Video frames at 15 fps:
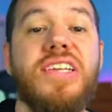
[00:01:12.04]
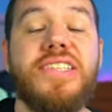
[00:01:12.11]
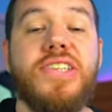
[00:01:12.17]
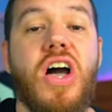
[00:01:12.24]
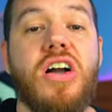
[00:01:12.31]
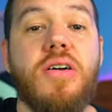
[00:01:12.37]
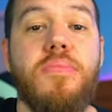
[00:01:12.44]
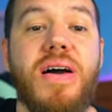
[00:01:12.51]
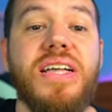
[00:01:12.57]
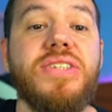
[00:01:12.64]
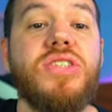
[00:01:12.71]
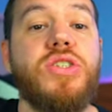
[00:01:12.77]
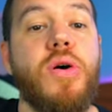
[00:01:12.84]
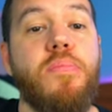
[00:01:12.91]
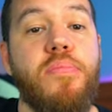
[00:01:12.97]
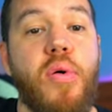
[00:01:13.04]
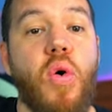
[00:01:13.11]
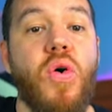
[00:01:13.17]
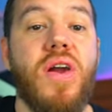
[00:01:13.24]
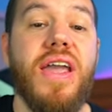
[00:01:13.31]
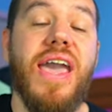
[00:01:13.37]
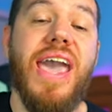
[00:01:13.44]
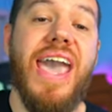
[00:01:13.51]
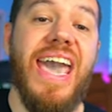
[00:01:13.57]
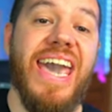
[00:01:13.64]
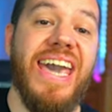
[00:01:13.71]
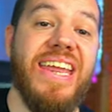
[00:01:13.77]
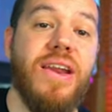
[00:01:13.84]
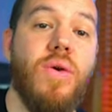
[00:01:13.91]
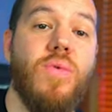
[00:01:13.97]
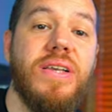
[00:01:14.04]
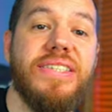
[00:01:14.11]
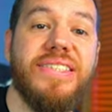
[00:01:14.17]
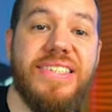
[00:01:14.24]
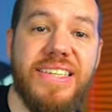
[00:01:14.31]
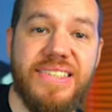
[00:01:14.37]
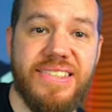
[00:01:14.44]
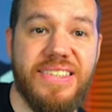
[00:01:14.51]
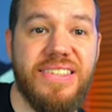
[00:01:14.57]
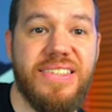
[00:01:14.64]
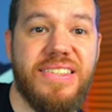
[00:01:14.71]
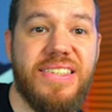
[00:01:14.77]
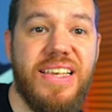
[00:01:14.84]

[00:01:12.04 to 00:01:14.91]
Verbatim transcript: talk about support and resistance.